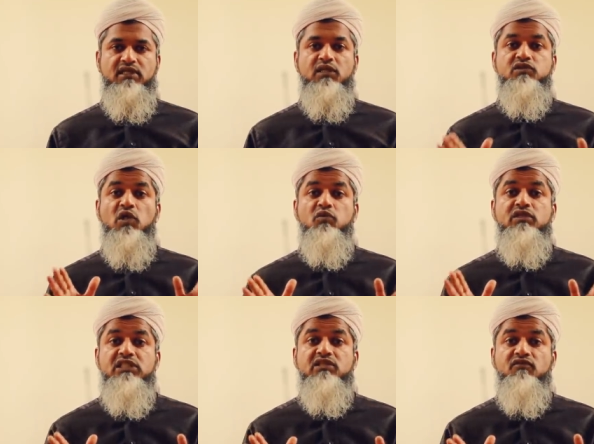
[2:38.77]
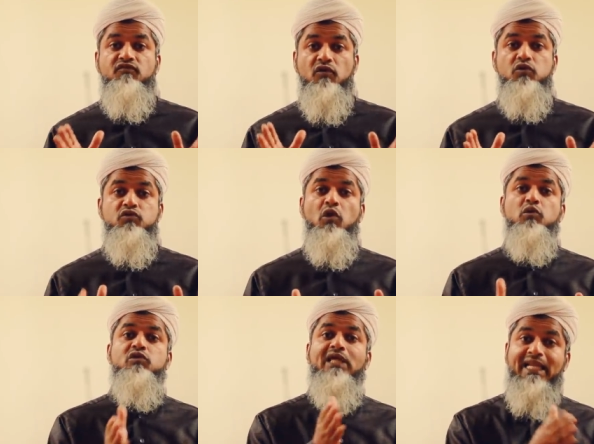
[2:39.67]
There was no reason for you to go
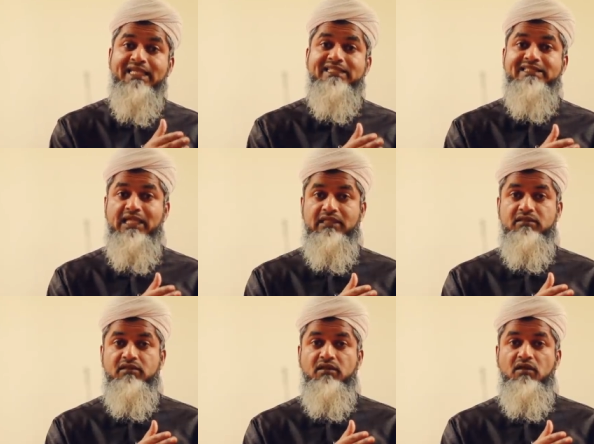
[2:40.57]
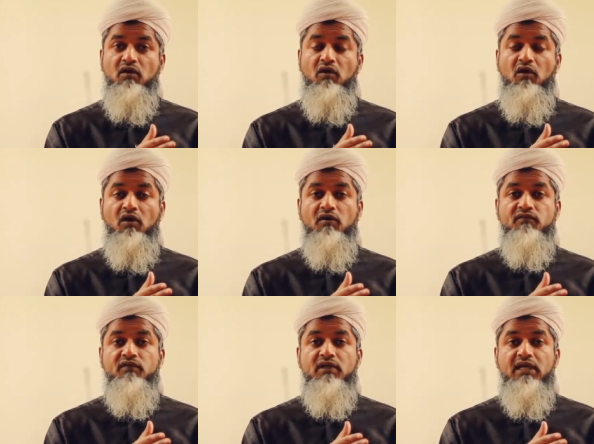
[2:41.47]
to that extent of